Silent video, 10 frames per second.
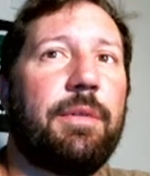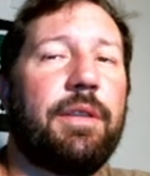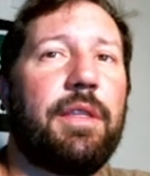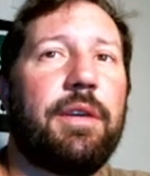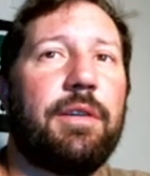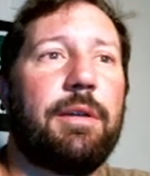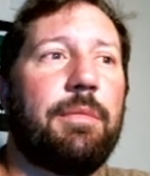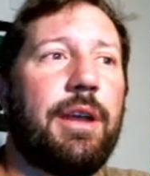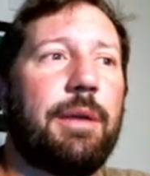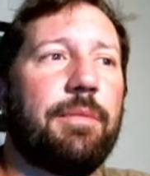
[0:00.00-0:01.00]
with
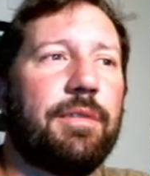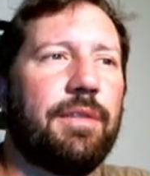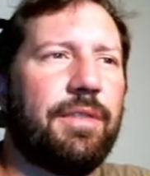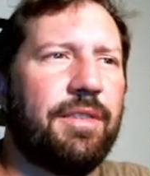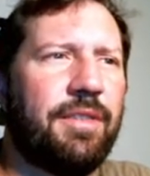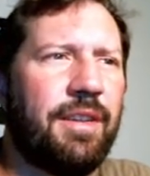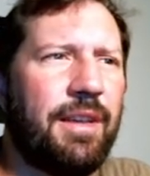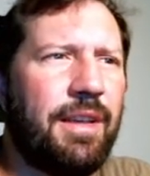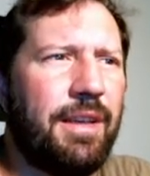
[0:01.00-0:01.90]
Ethereum name service.